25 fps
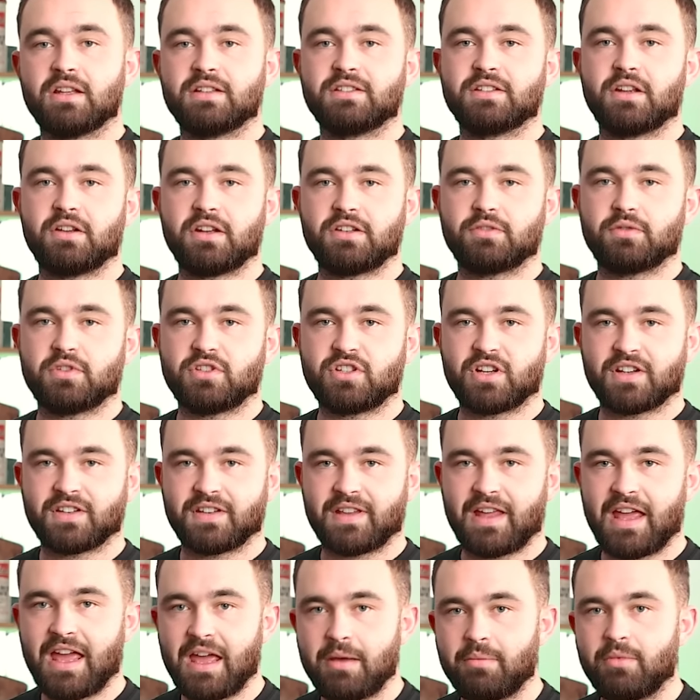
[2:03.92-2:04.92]
There's no need to adjust
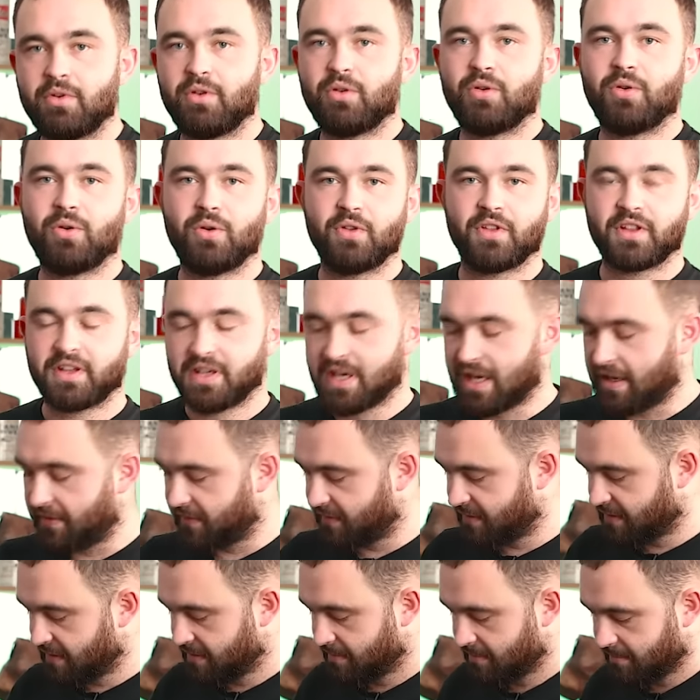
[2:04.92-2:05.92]
the hem or the
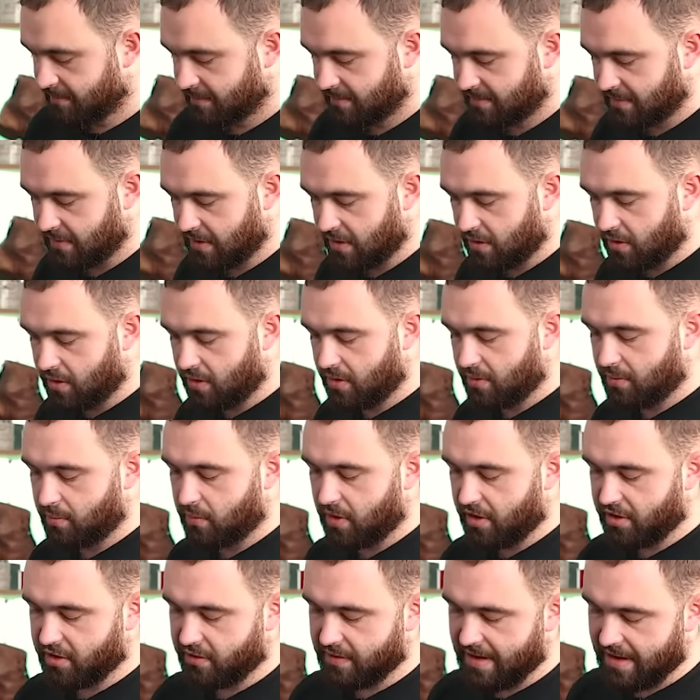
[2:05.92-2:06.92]
cuffs
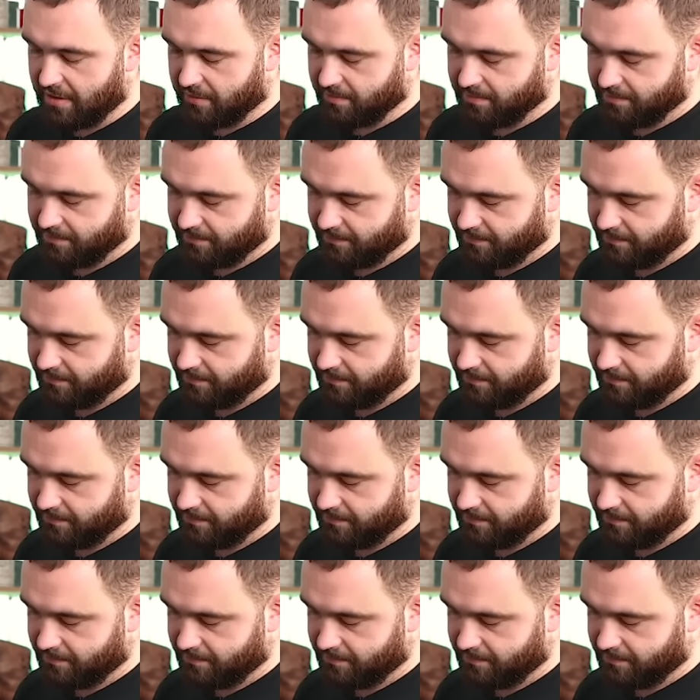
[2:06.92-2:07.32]
while you're out.